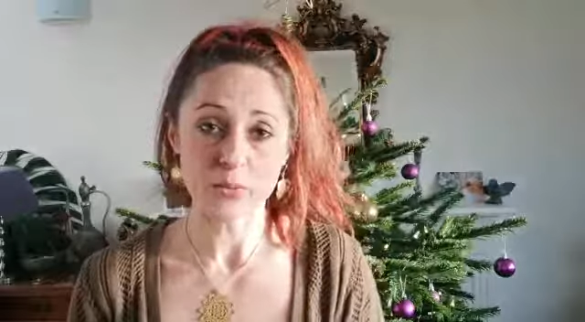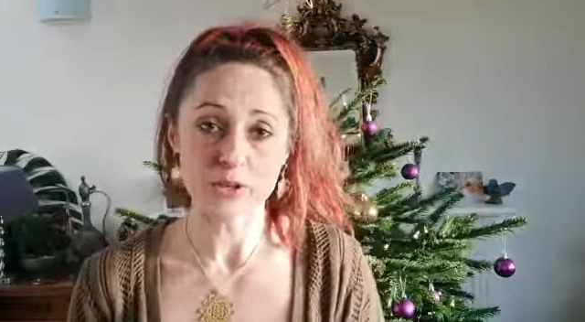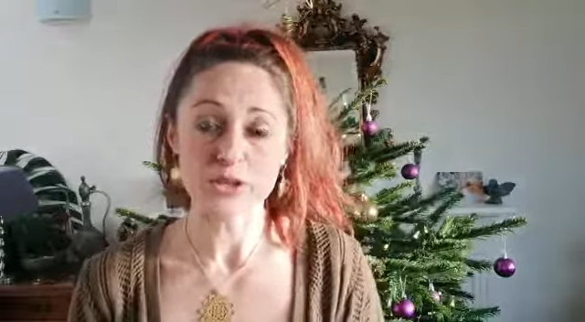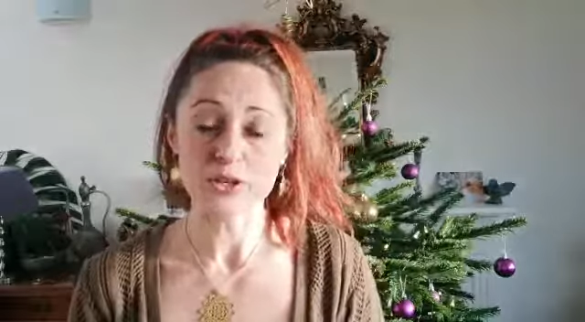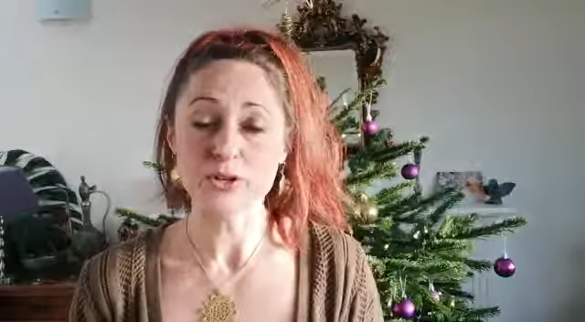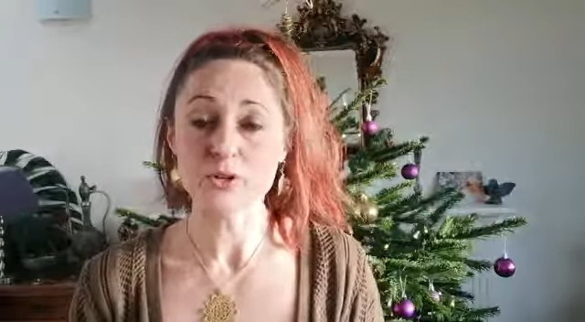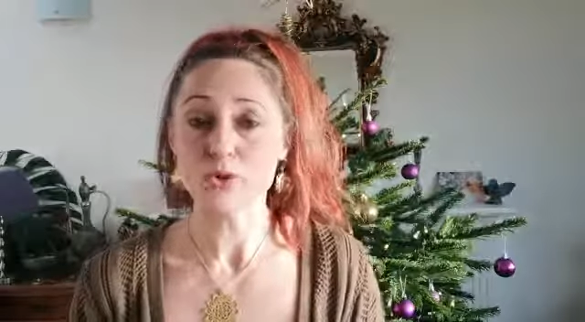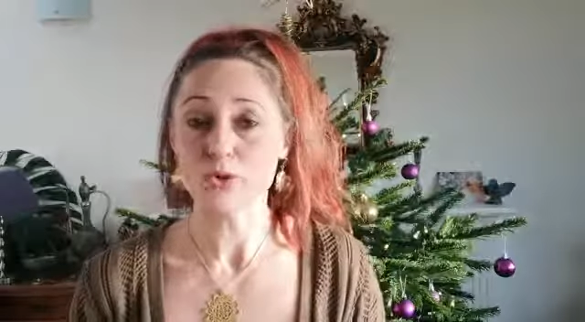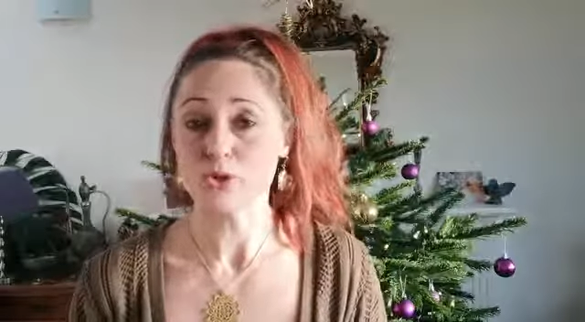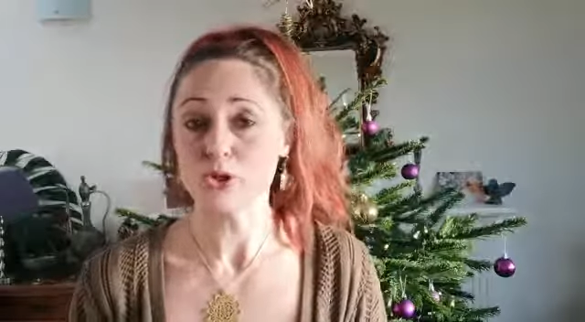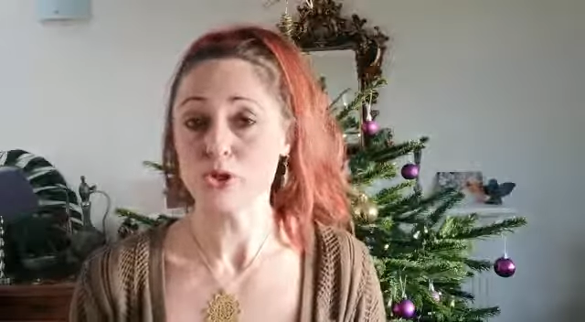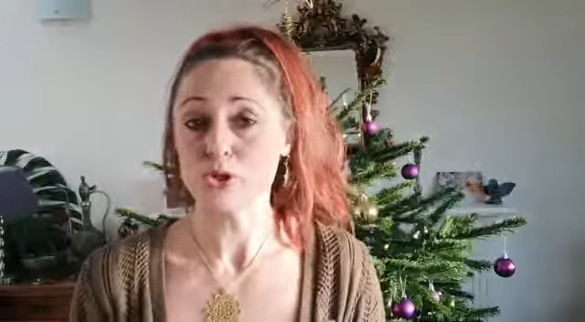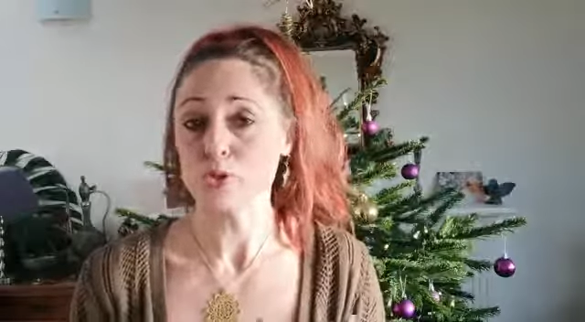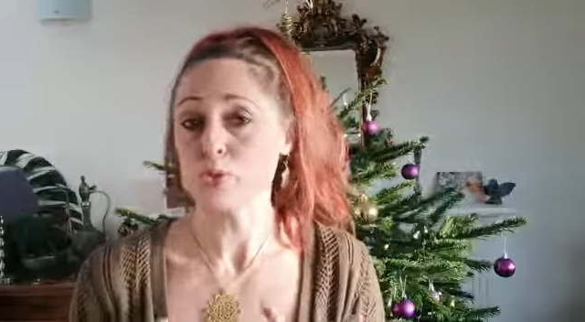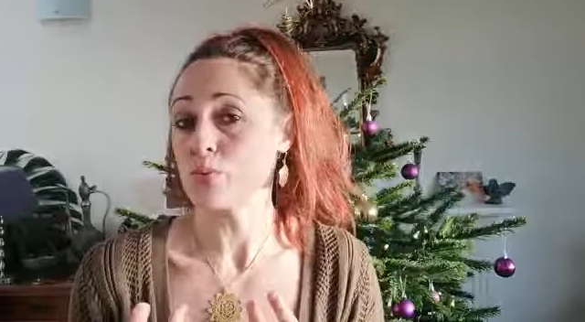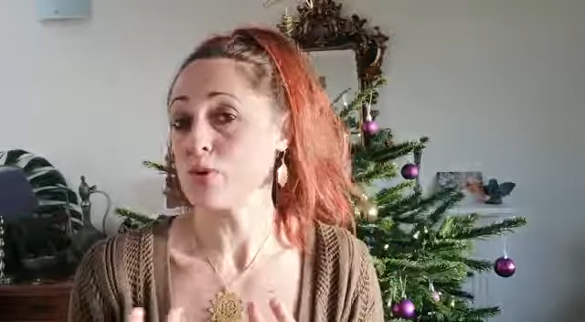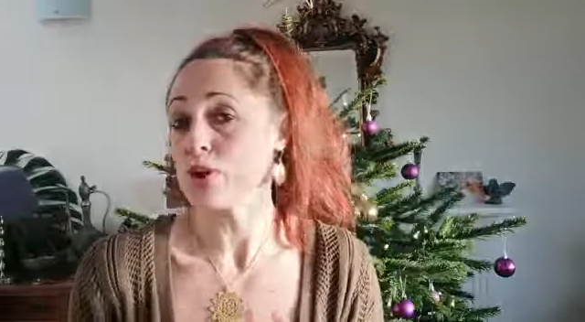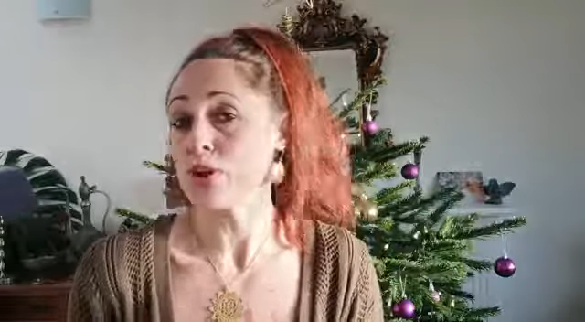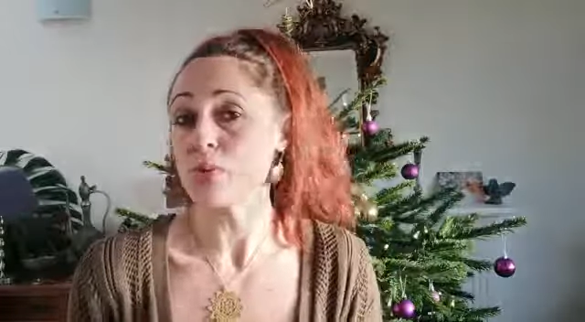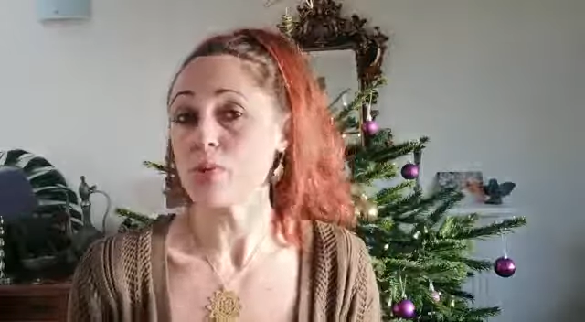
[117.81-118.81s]
when you're not sure
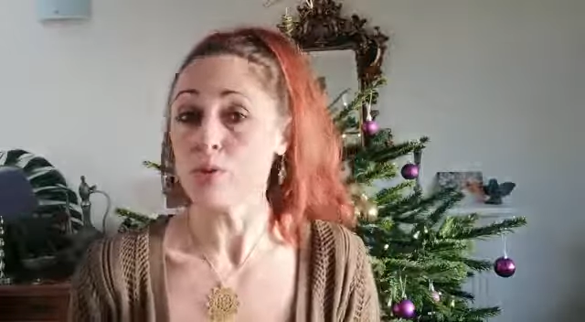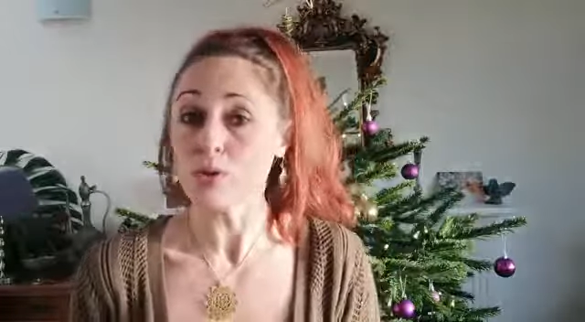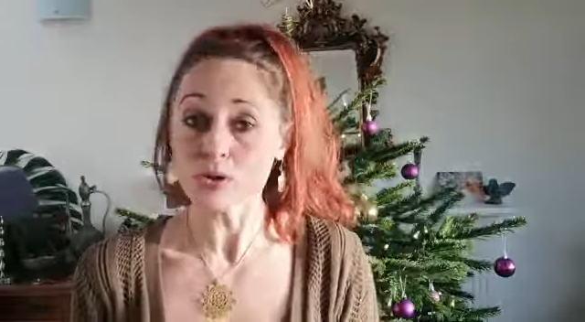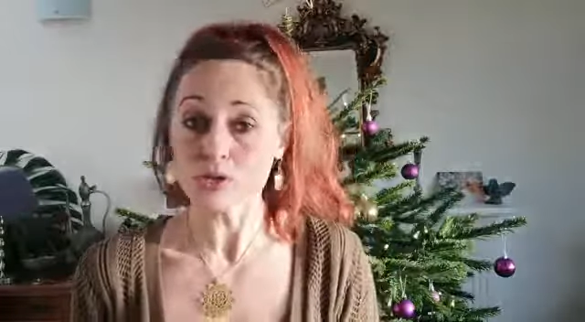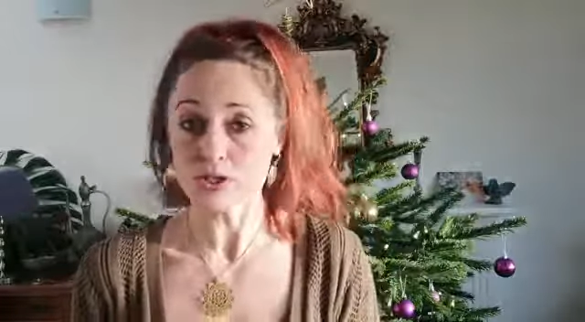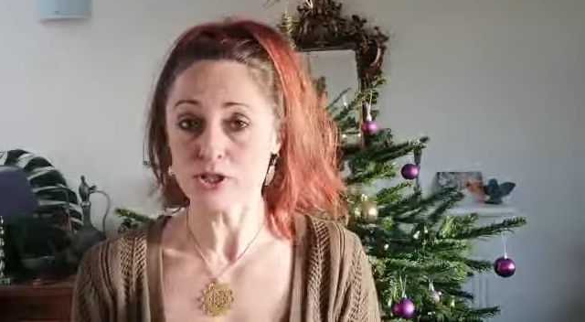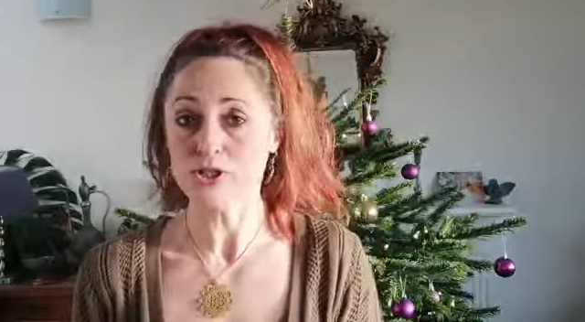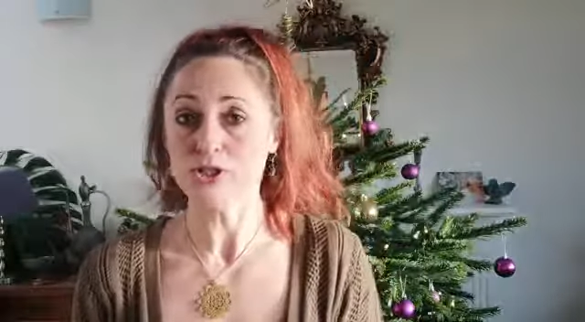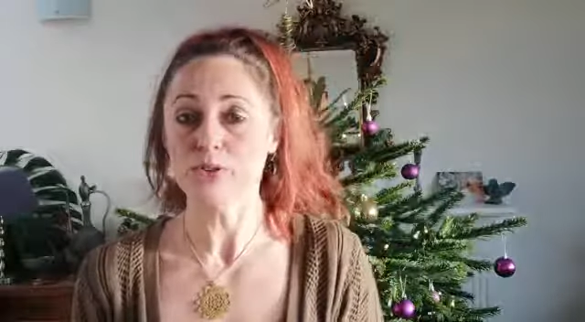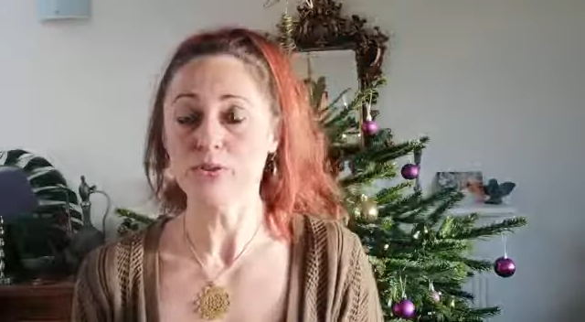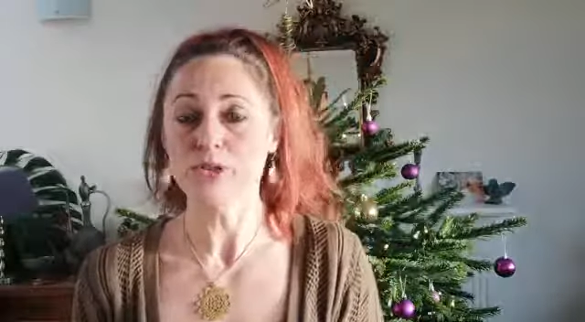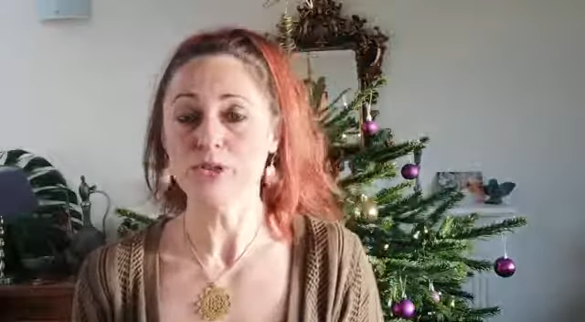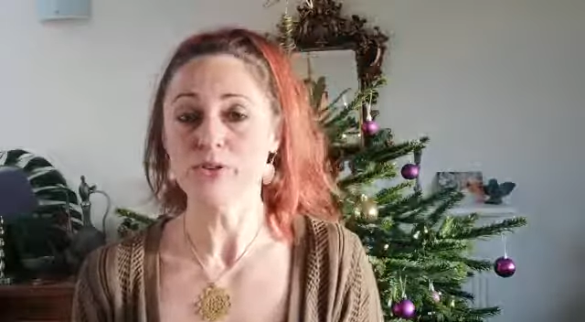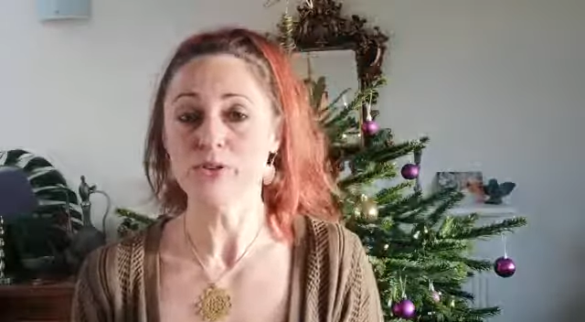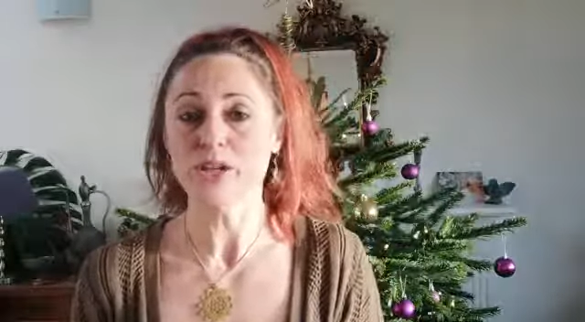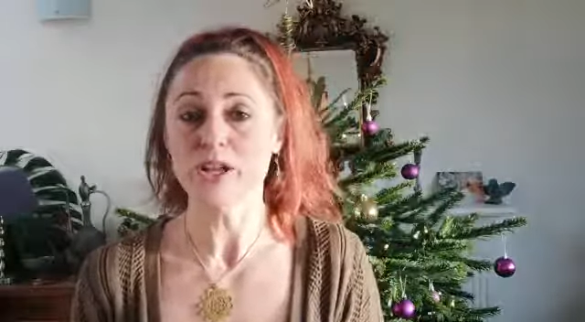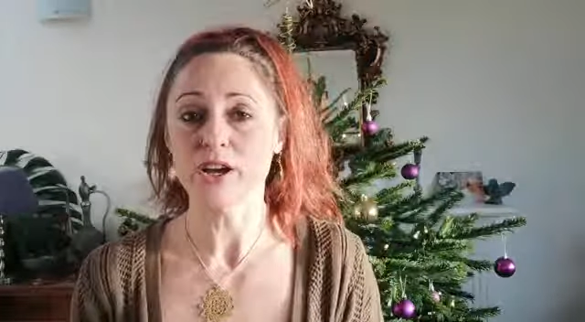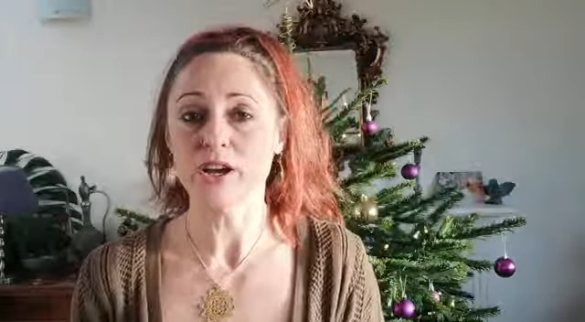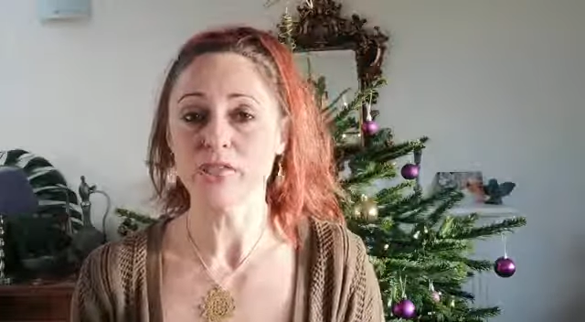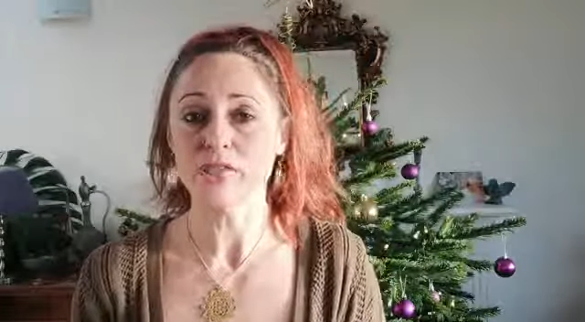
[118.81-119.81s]
what you want to do in
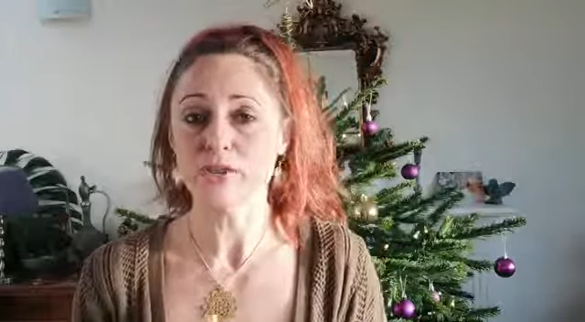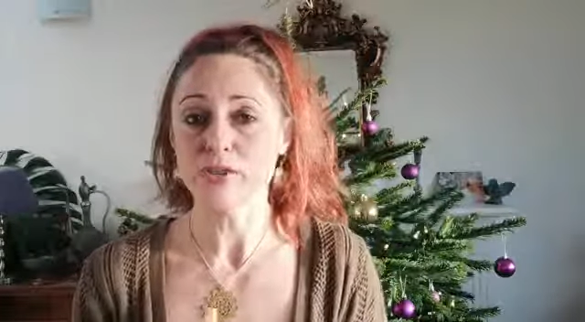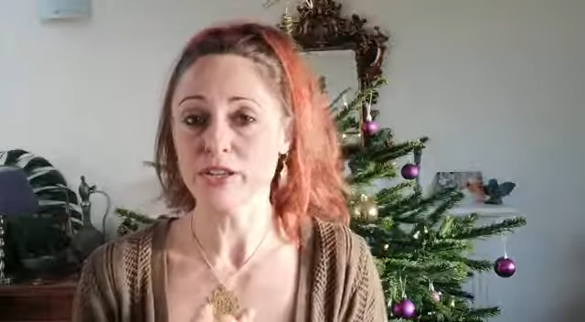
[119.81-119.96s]
your life,